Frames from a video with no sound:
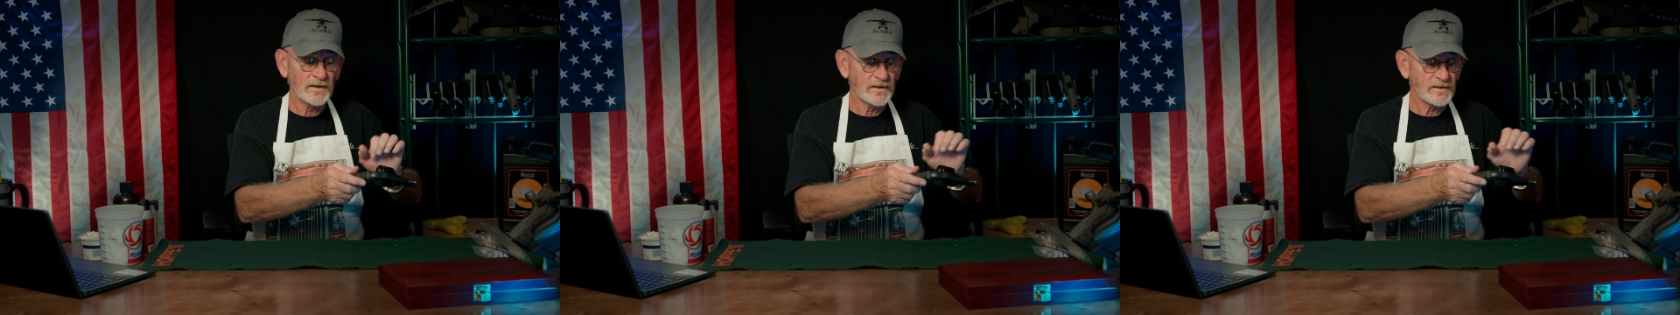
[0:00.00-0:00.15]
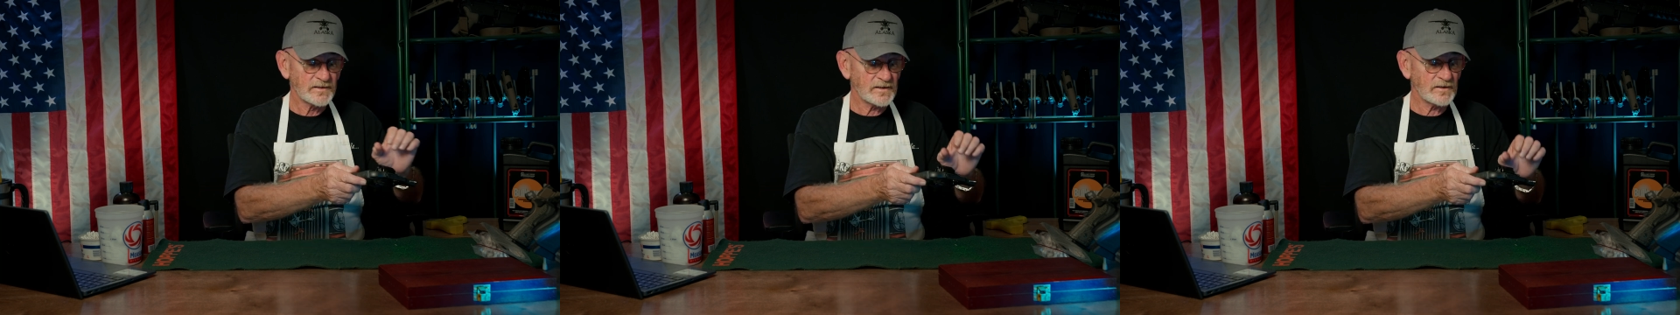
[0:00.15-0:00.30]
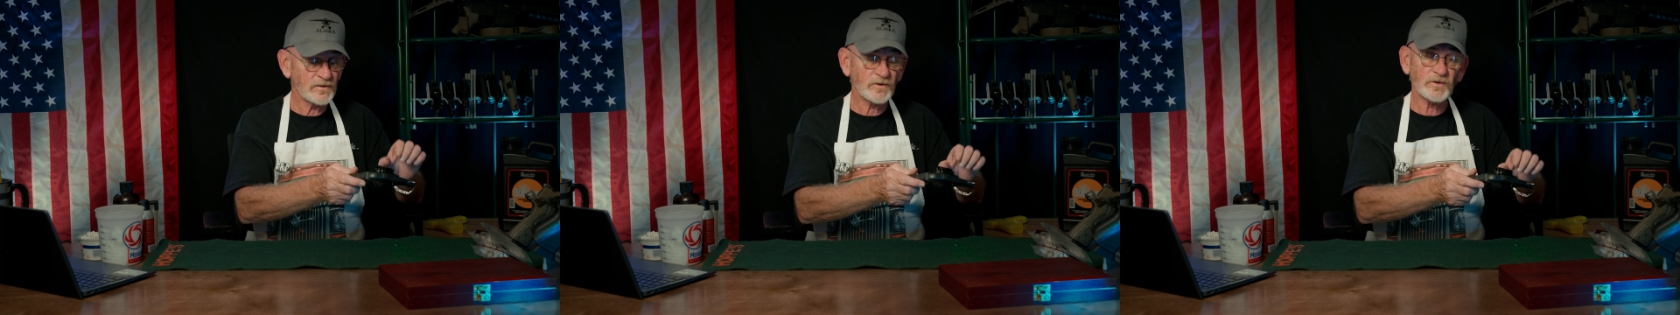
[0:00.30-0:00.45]

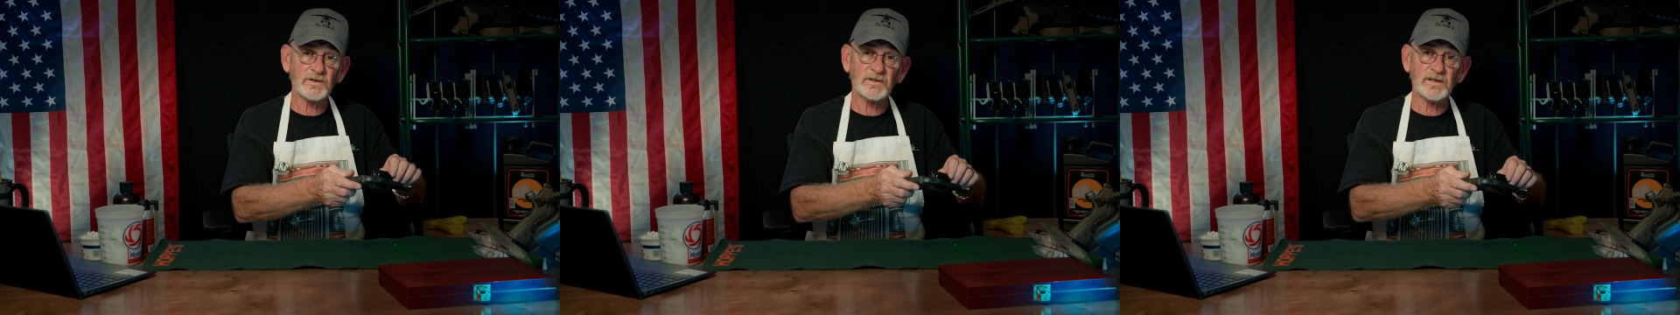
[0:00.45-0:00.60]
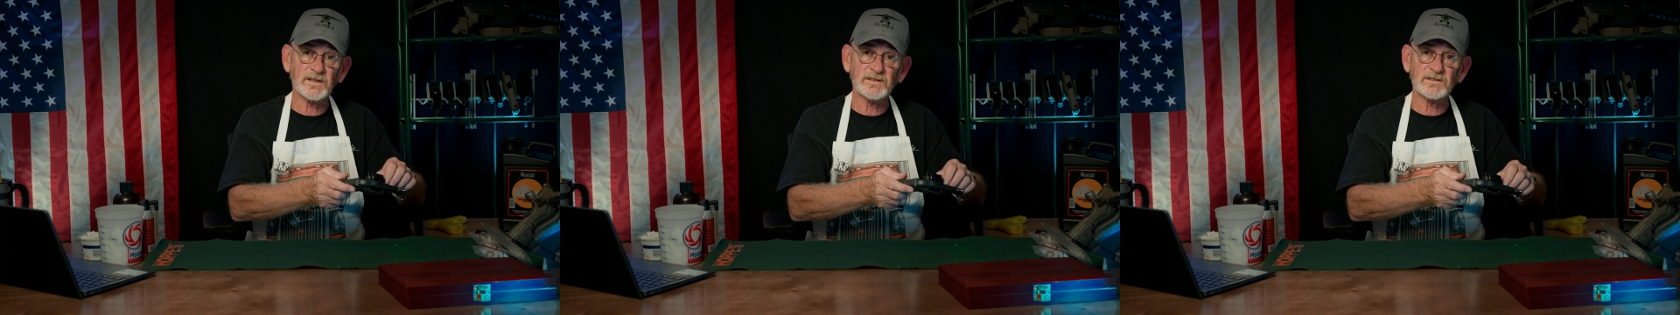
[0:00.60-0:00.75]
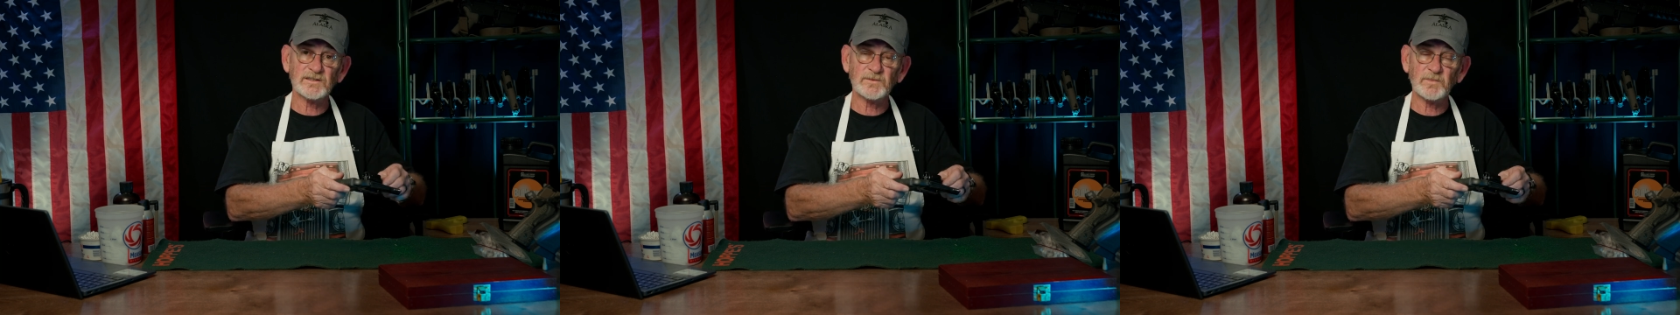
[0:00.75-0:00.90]
Cylinder
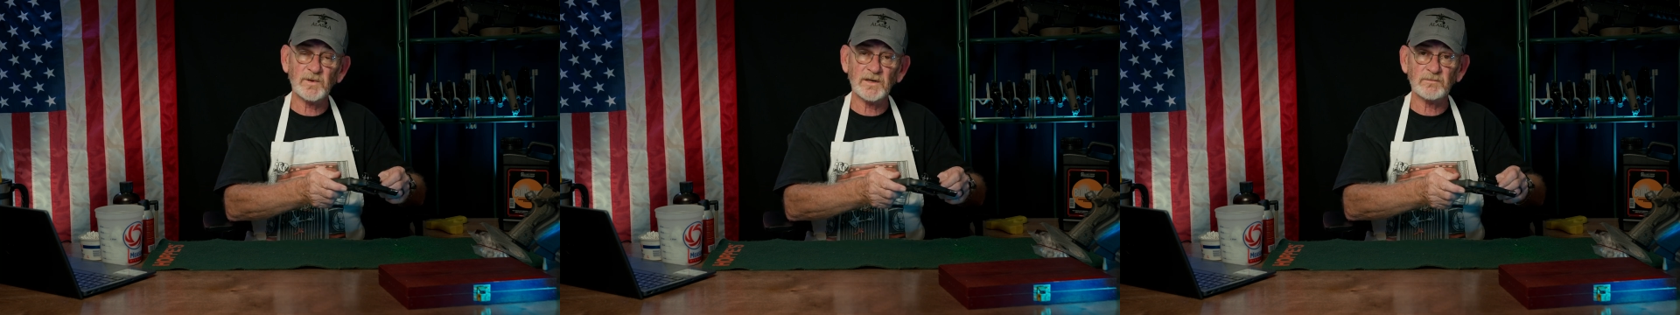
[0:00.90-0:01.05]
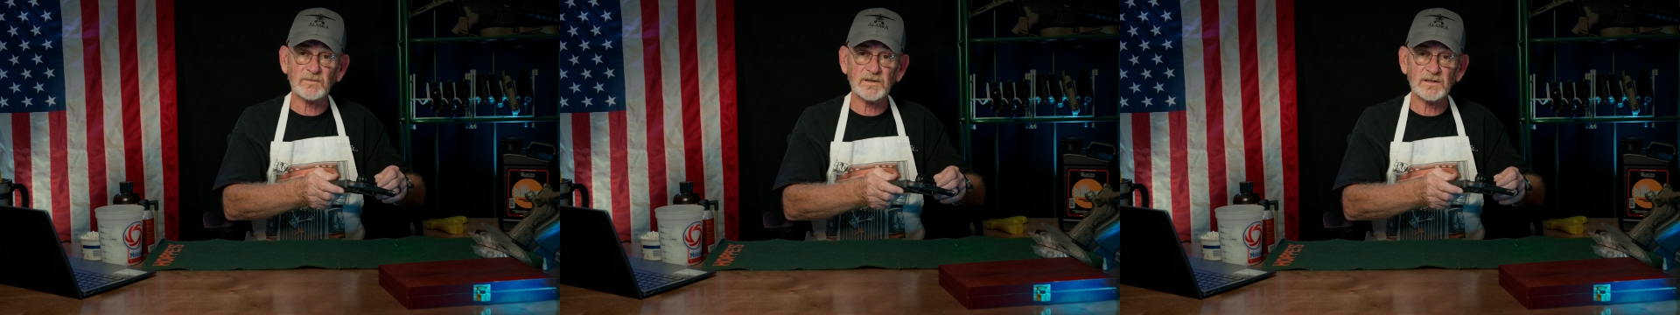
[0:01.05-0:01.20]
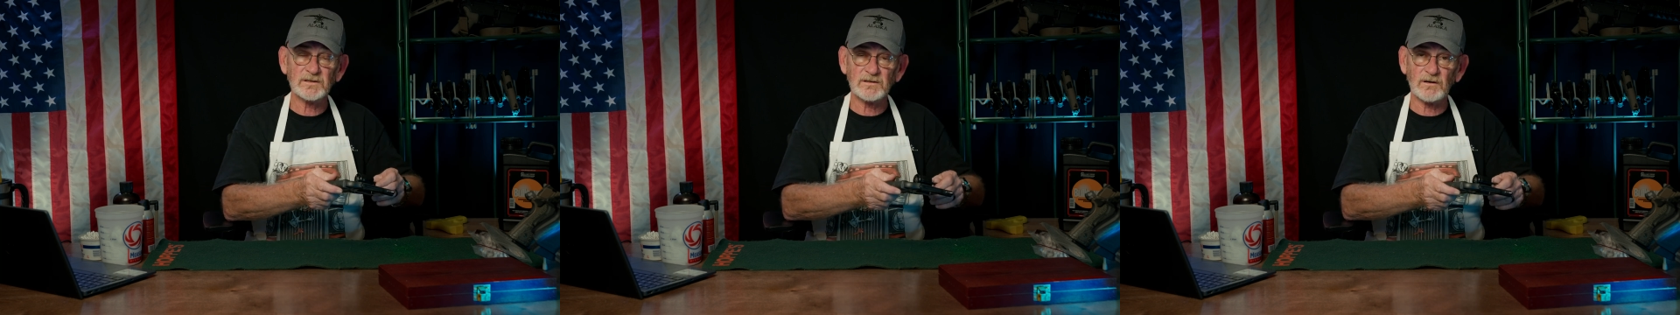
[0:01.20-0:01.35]
doesn't
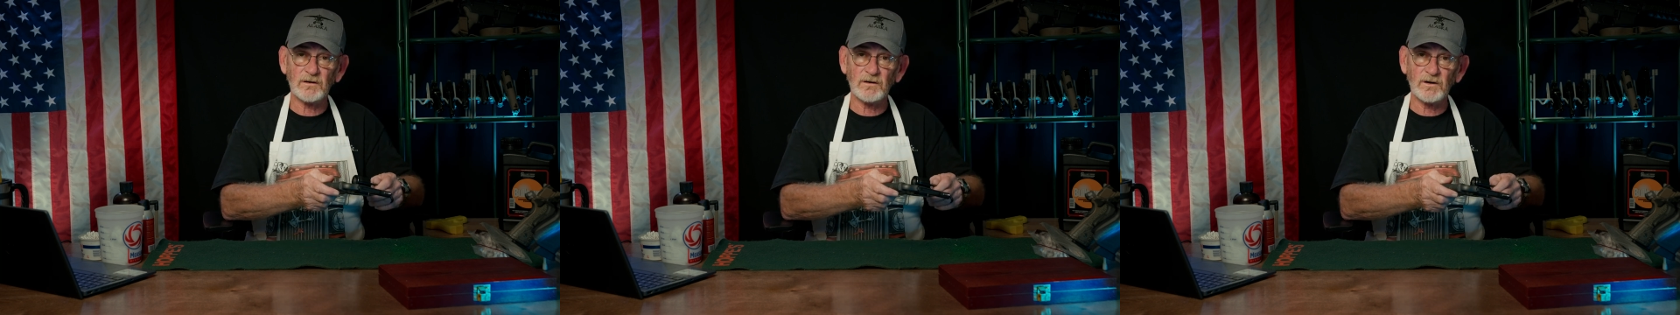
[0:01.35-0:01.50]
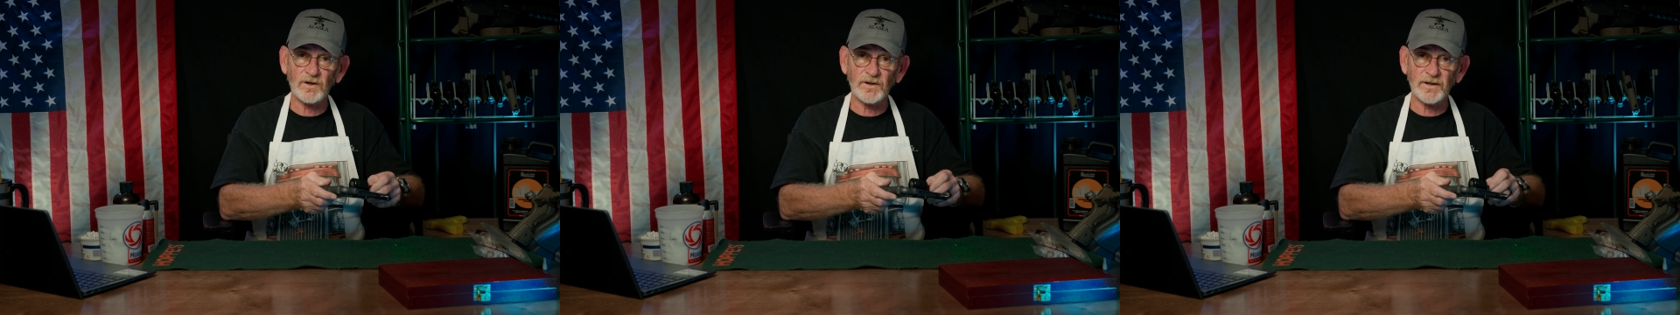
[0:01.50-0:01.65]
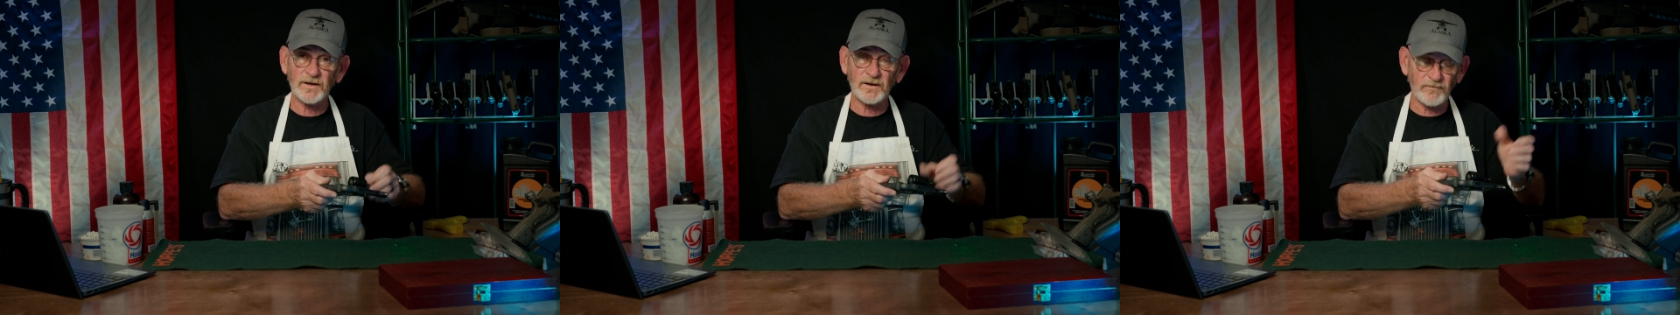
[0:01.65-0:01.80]
spin because
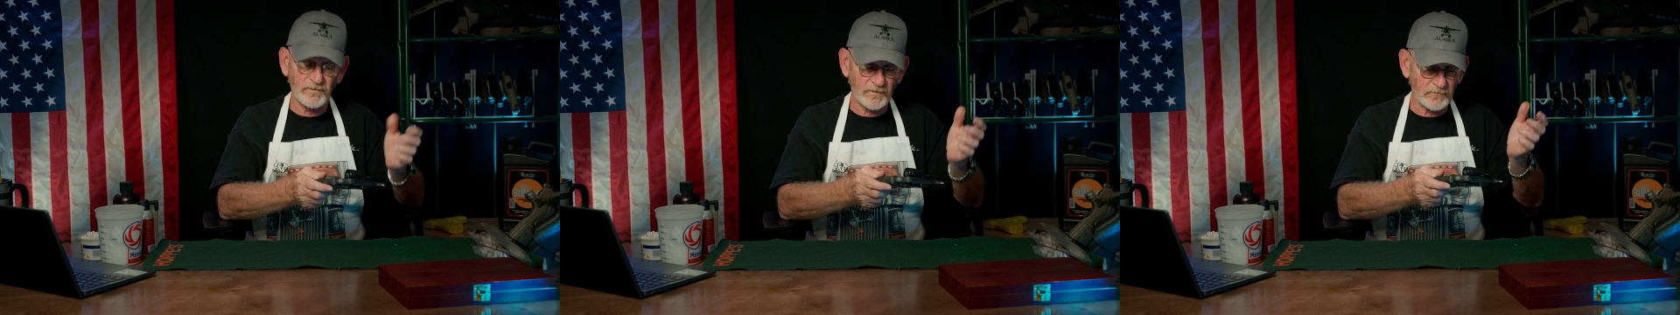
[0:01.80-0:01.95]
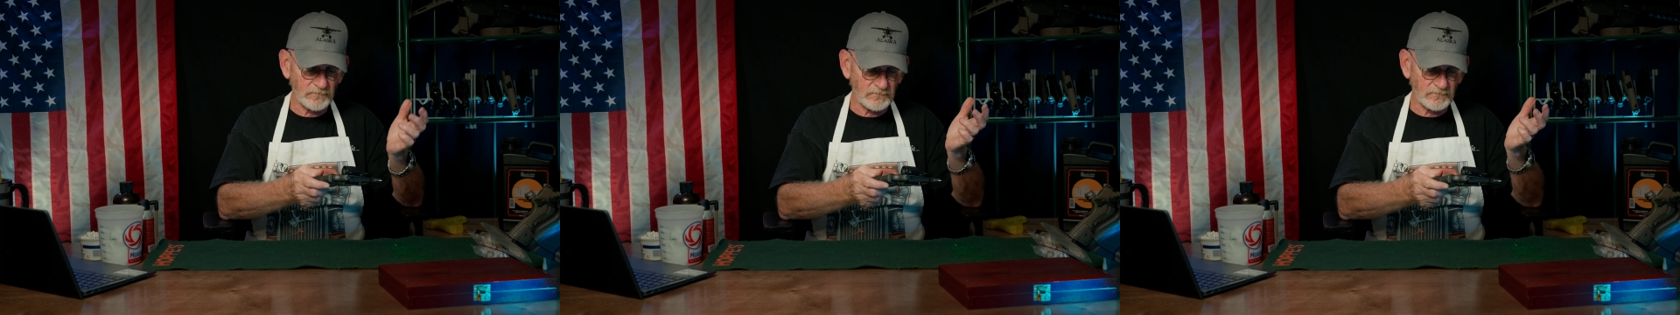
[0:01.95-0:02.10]
all the